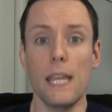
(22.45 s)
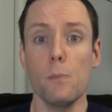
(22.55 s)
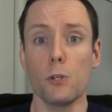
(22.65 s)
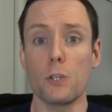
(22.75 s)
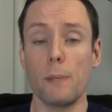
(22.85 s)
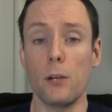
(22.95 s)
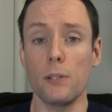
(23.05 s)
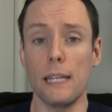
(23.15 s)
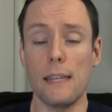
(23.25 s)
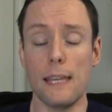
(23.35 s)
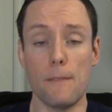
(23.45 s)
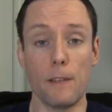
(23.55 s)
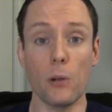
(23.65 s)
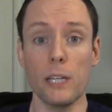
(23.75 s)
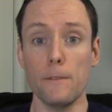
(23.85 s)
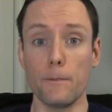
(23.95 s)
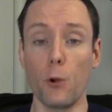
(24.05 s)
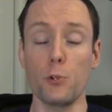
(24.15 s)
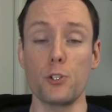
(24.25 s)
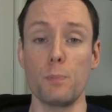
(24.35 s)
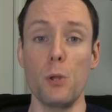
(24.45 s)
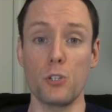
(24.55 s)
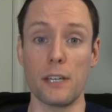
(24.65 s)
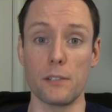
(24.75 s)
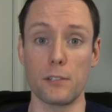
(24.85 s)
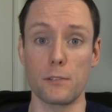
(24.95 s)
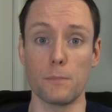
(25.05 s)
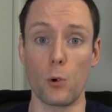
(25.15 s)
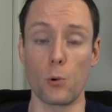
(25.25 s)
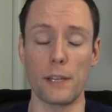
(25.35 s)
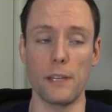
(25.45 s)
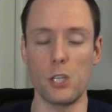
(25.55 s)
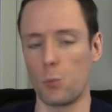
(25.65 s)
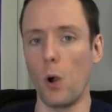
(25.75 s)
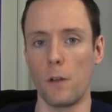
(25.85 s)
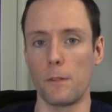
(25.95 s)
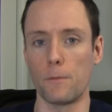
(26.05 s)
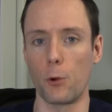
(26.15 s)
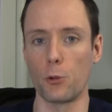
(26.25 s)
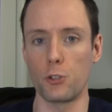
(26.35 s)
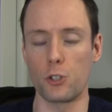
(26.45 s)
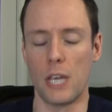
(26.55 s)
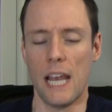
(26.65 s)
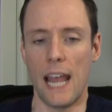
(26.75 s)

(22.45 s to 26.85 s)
He was apparently the very first mutant, or at least one of the first,